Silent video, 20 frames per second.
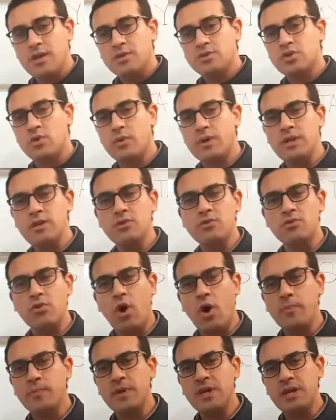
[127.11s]
So in
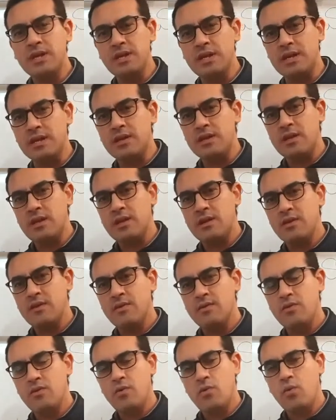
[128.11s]
your opinion,
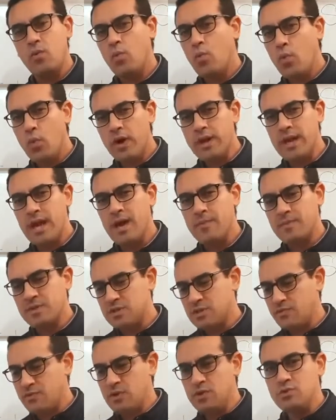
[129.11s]
what
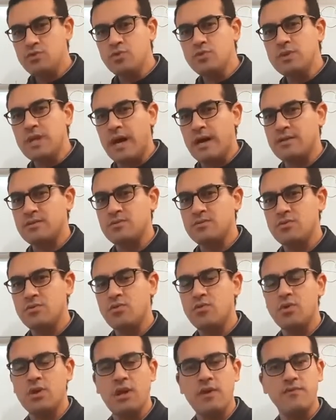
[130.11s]
happens if you do that
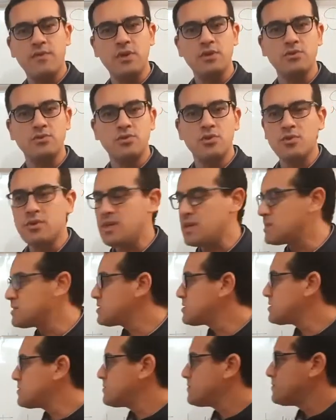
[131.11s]
or if you do
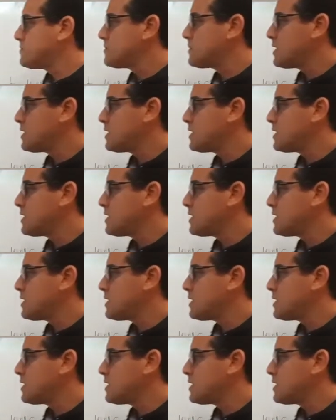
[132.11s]
this?